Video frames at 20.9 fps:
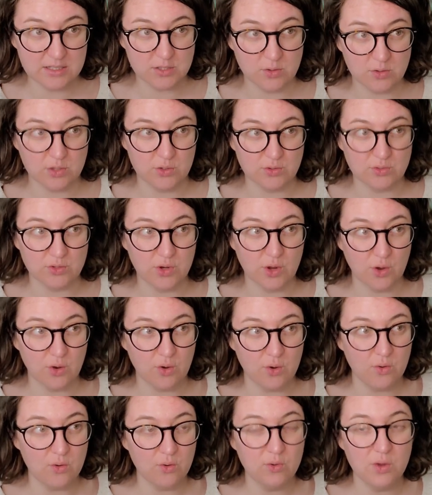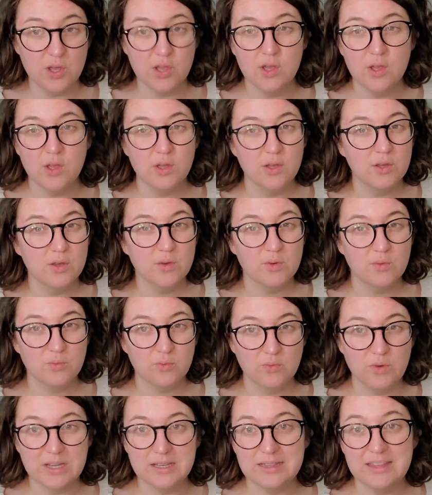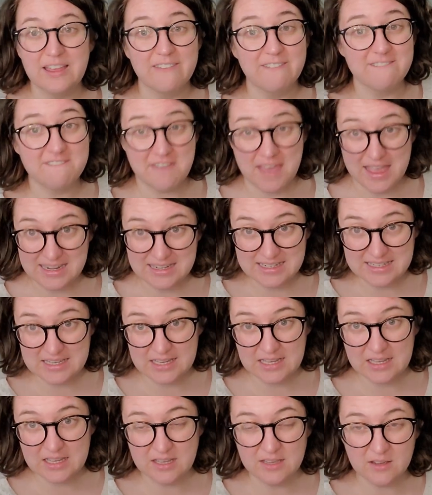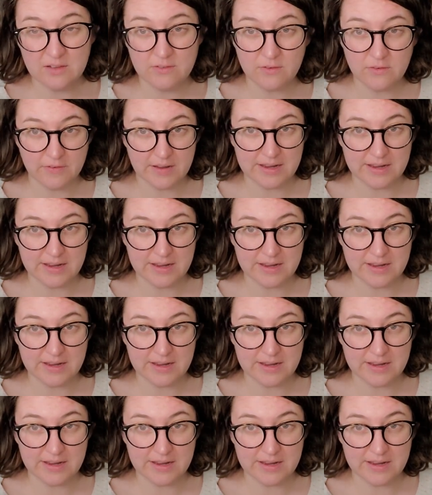so there's no real event for